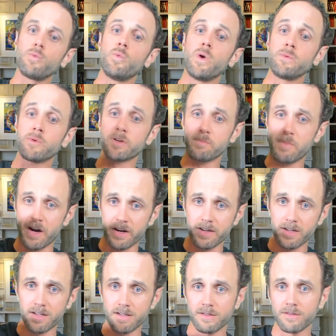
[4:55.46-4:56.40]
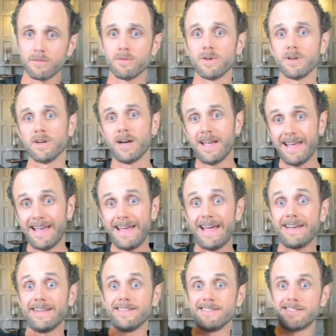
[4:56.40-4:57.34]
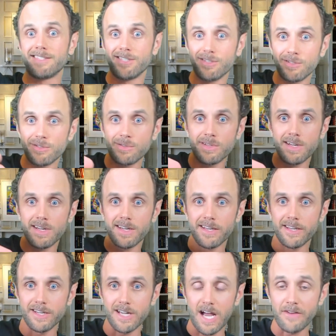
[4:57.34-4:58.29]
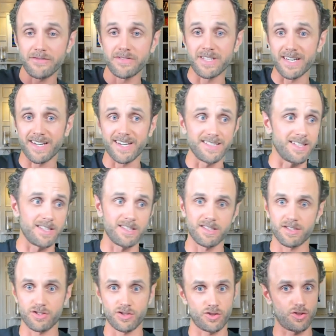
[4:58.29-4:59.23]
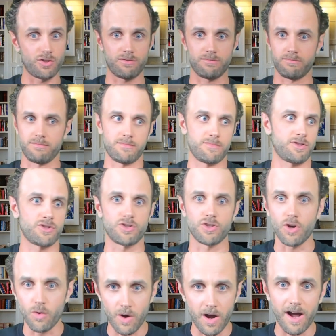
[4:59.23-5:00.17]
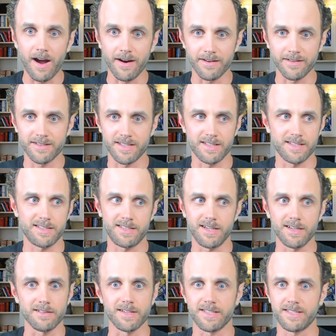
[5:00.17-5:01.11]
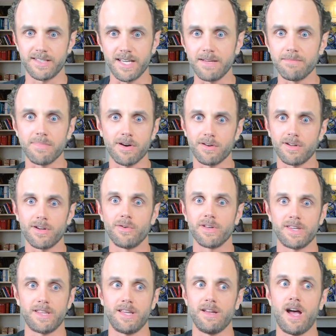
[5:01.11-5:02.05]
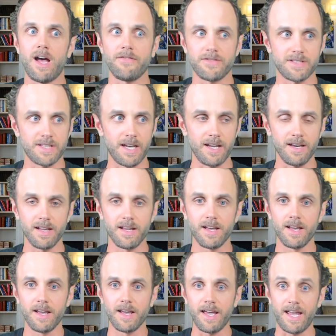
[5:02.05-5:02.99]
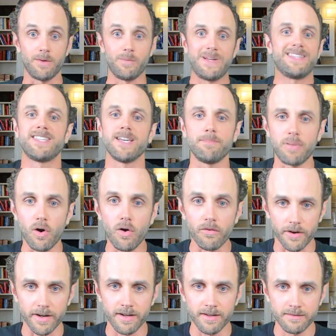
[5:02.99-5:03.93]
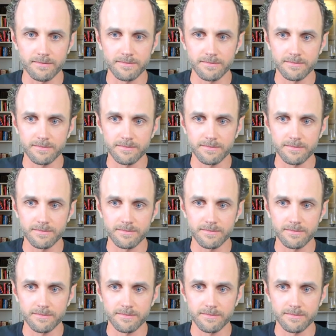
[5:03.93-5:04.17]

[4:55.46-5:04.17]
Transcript: windward mark. We're heading to the offset because it's so hard to steer a seaboat going to the offset, and we tip over,